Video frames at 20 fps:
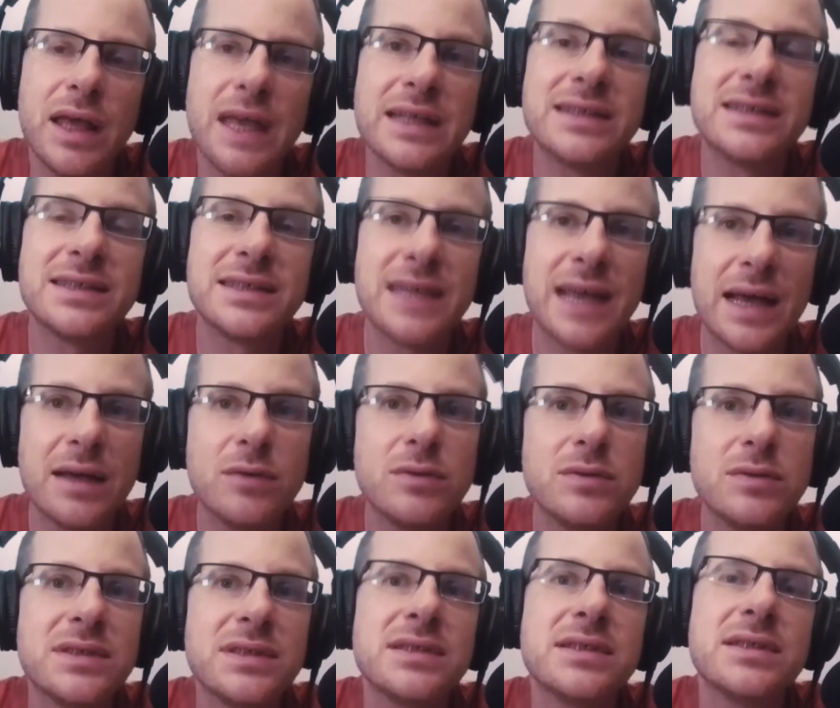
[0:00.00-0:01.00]
it
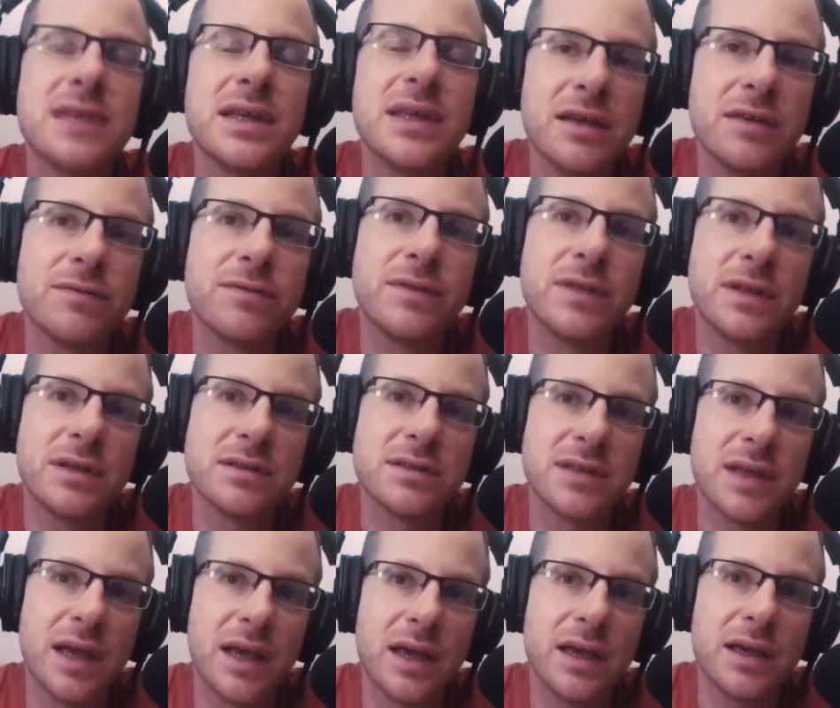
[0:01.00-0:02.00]
sounds as if they're
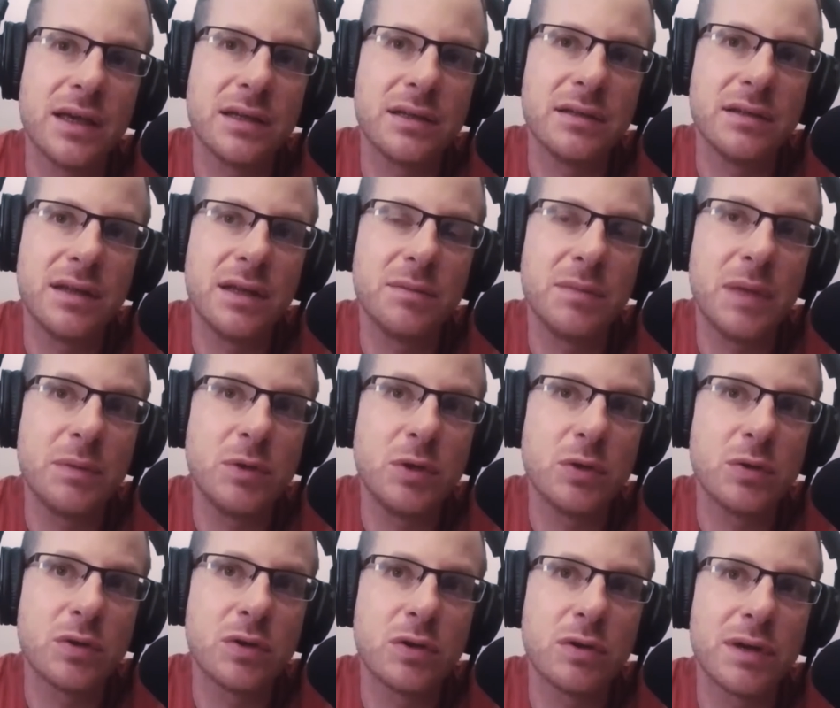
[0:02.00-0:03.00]
saying, and, and maybe
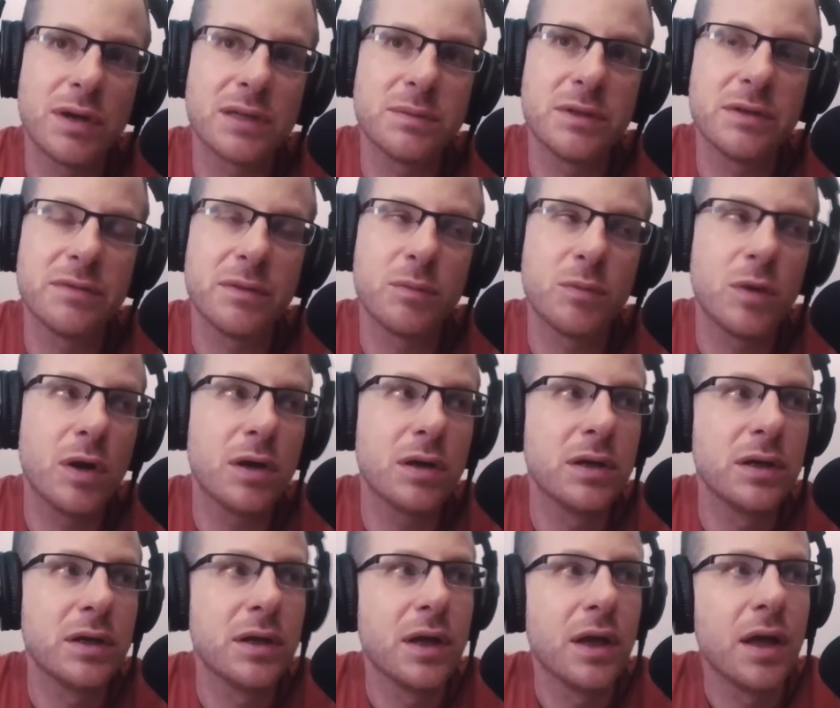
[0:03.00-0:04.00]
you can correct me if I'm
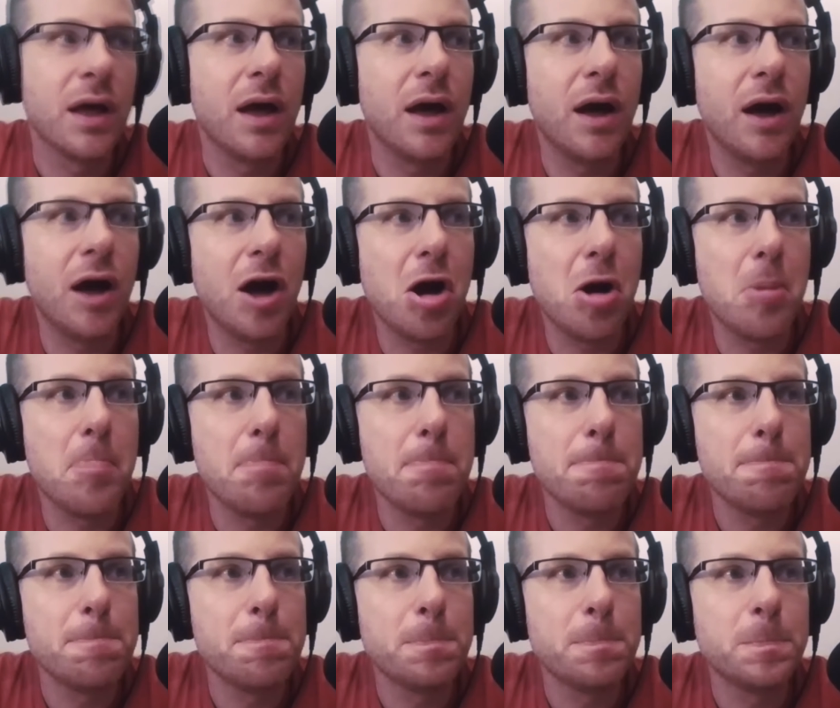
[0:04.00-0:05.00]
wrong,
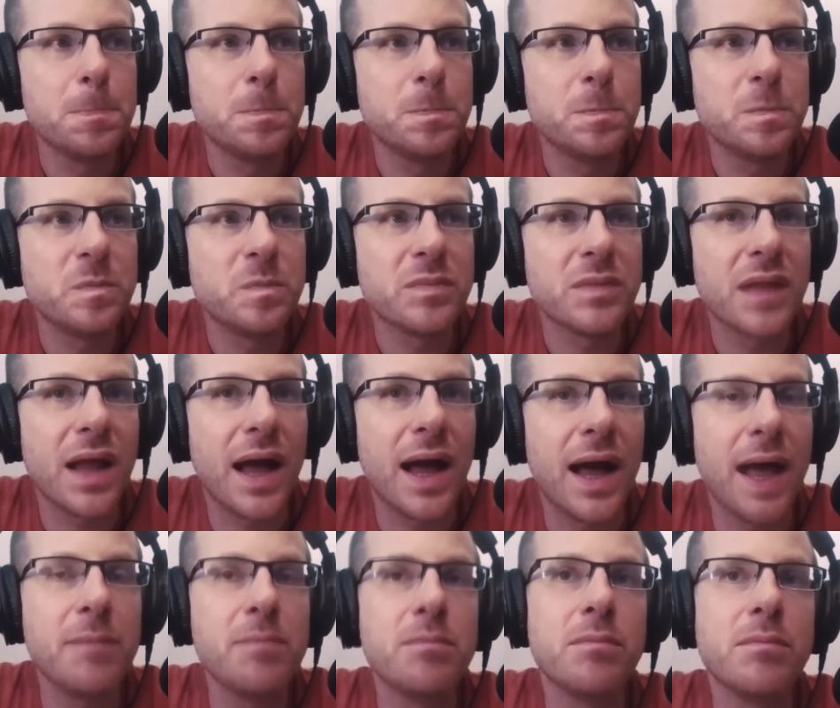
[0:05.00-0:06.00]
um,
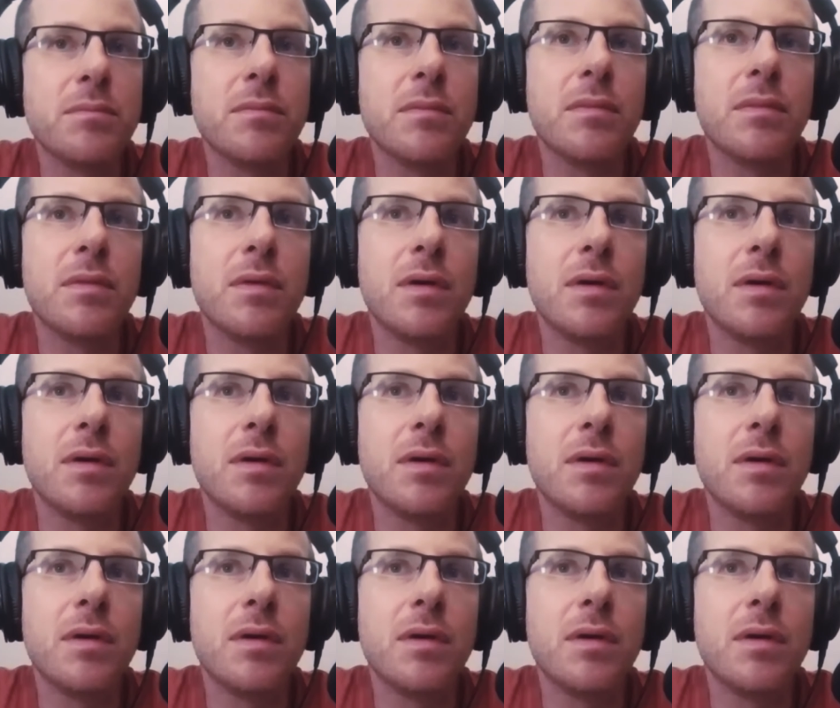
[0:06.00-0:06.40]
I'm